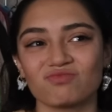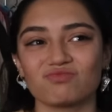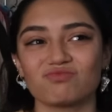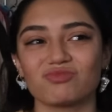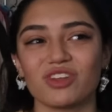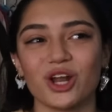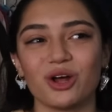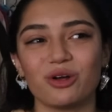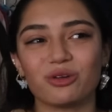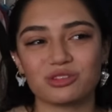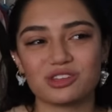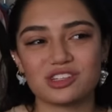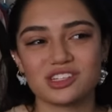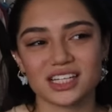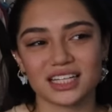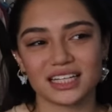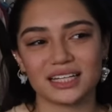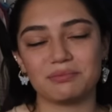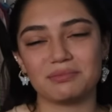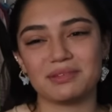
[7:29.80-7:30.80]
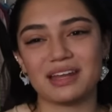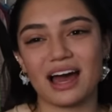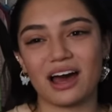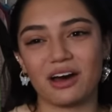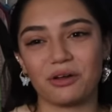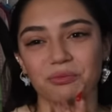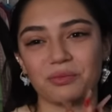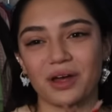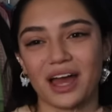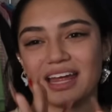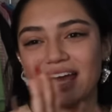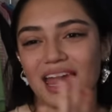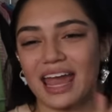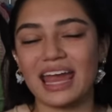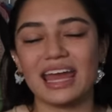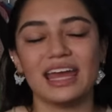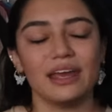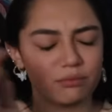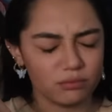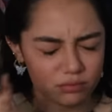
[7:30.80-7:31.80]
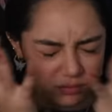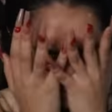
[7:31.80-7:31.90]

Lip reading: they don't slim down. I hate